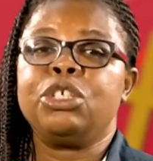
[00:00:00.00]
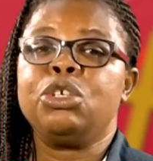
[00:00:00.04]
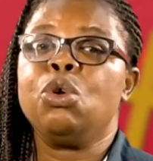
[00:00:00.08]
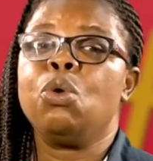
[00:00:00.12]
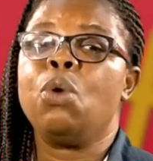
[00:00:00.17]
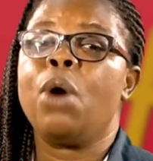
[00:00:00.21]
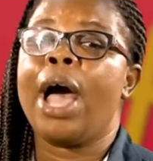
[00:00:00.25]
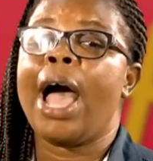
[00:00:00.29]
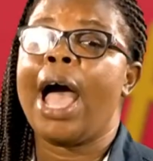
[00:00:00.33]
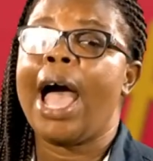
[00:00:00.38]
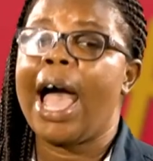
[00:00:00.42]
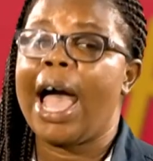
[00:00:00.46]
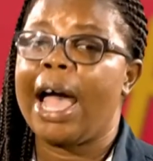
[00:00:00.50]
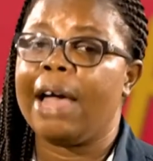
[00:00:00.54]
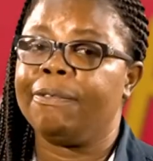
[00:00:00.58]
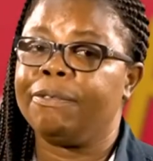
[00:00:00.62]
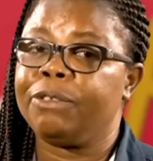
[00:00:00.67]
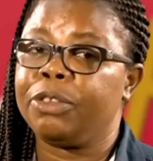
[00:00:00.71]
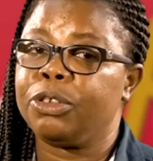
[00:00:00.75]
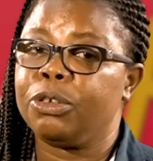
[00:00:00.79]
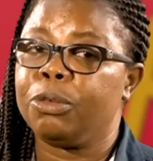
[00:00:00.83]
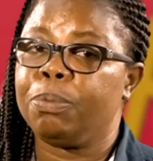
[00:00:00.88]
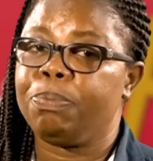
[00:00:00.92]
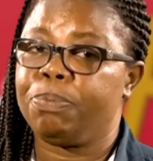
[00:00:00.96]
you
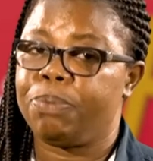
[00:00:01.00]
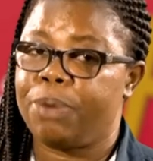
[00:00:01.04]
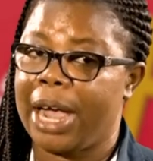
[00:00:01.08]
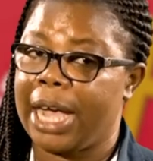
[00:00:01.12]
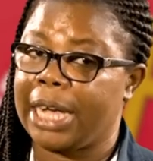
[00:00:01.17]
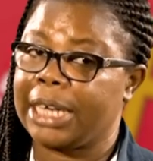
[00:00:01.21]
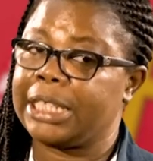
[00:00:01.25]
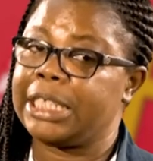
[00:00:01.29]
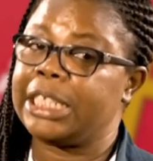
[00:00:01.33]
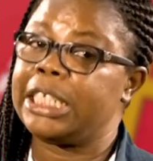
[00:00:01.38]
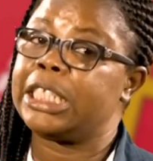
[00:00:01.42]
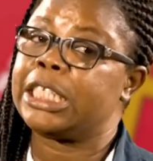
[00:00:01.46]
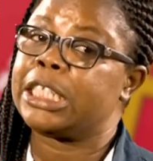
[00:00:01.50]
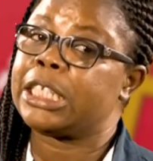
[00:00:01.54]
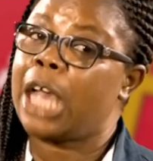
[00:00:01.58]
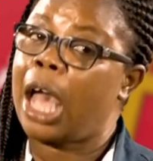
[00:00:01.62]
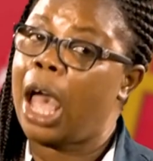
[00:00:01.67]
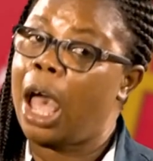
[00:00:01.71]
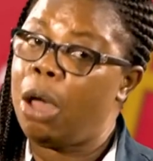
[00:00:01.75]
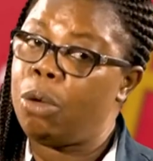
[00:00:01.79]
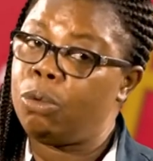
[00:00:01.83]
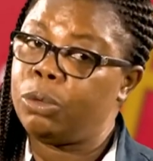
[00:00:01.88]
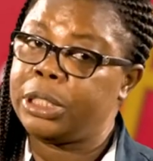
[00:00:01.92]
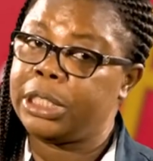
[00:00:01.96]
have to practice
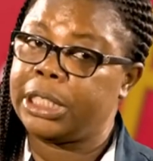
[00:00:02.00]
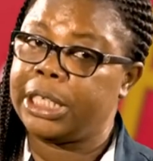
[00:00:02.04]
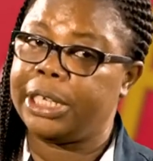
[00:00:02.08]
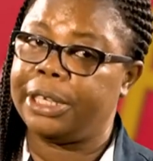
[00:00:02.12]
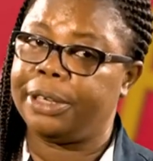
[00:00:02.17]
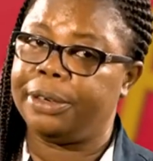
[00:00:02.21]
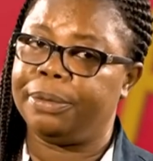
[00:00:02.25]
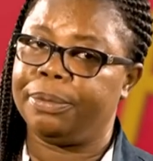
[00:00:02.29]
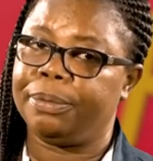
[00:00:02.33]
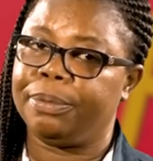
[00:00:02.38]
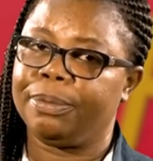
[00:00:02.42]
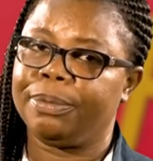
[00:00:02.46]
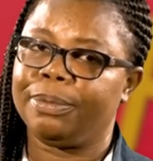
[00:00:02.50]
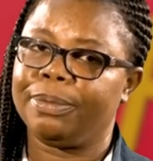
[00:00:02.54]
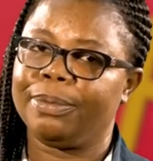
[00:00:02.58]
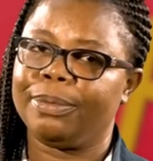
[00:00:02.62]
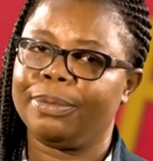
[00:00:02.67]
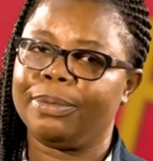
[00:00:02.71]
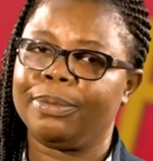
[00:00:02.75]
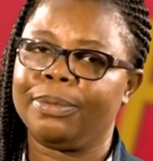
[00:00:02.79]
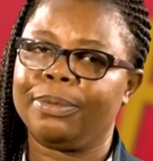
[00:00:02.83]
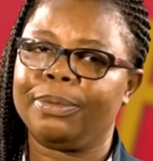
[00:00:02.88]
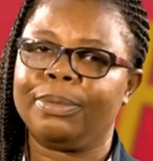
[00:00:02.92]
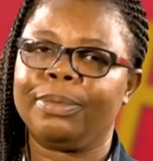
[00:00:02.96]
counting.
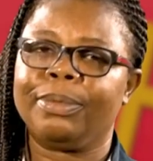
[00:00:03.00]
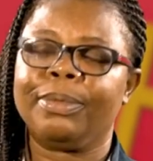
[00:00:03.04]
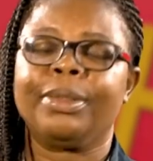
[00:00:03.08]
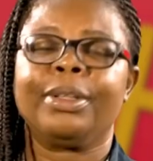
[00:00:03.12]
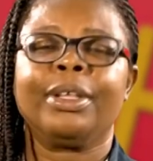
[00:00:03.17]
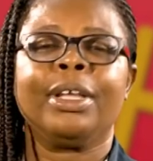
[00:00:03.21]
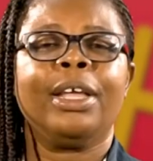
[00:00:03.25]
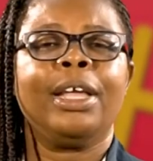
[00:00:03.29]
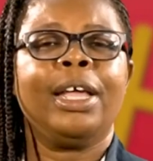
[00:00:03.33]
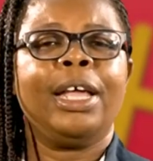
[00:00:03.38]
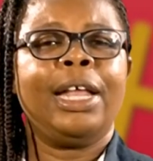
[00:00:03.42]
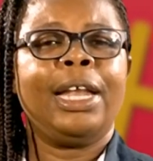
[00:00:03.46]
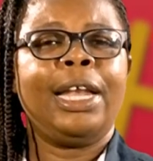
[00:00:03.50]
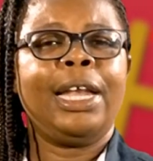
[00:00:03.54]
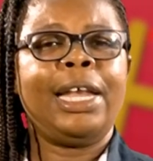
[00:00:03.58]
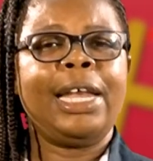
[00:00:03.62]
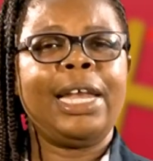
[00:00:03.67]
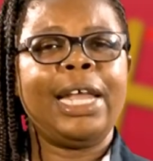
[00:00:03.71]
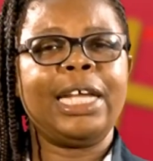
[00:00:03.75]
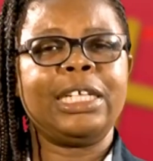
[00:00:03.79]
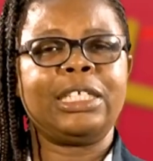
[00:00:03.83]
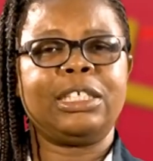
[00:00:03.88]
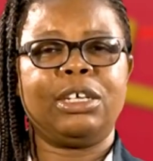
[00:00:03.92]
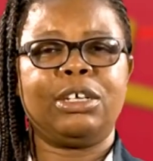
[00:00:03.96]

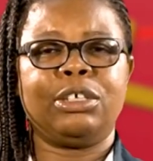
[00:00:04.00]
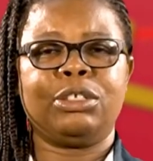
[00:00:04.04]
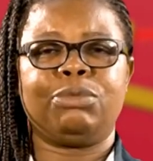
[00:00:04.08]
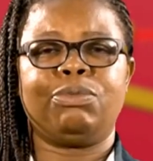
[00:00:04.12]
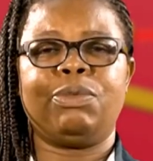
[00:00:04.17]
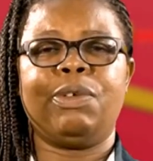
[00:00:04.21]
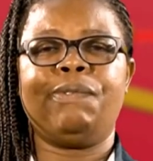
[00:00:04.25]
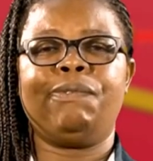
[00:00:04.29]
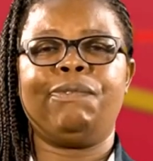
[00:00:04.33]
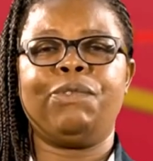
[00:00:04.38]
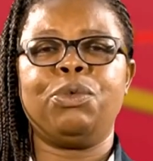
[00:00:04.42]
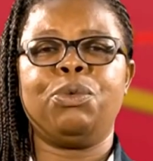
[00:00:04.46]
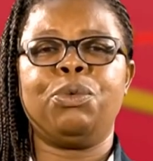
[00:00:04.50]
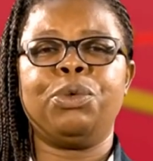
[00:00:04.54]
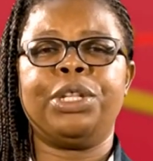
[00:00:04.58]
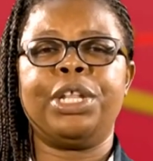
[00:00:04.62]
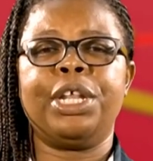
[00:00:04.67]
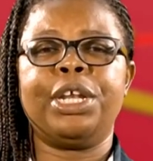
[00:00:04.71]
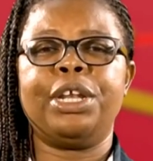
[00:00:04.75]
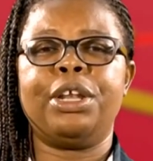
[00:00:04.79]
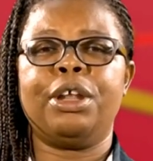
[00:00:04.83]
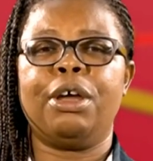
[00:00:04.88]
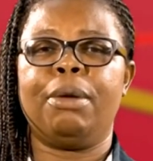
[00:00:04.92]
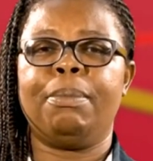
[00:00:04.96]
Let us review
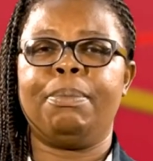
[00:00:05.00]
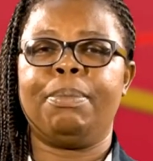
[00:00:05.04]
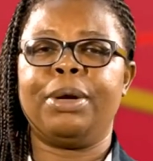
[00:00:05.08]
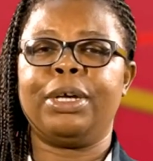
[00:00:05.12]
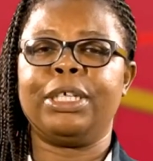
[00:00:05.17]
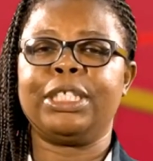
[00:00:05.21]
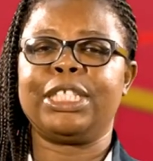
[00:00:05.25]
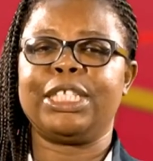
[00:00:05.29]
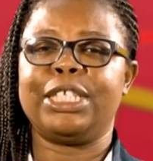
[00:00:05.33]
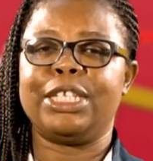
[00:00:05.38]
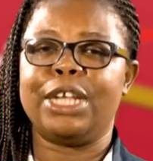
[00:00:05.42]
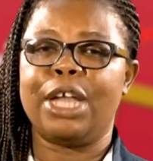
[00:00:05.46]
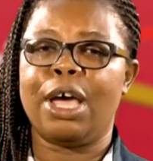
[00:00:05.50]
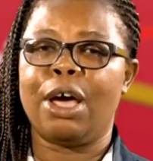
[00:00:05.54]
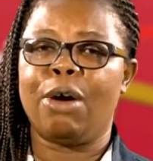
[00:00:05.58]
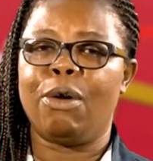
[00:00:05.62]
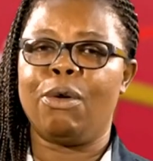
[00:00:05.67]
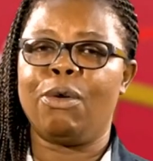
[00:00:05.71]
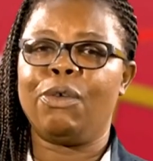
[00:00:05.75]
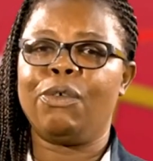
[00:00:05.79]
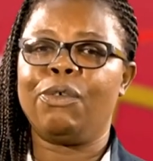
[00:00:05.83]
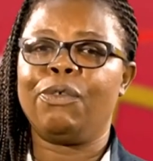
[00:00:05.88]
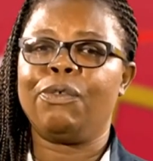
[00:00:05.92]
the numbers now